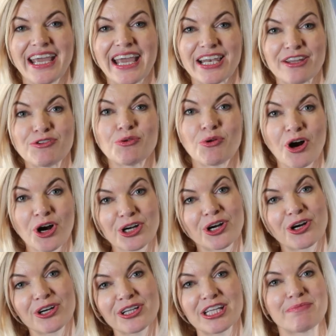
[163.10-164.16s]
And if you are
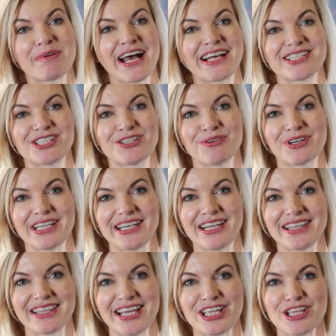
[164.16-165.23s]
currently past due on
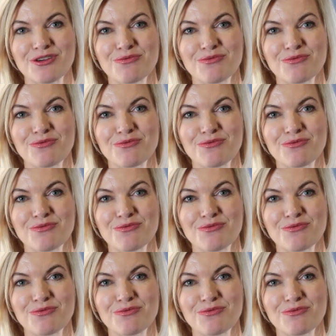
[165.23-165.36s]
anything,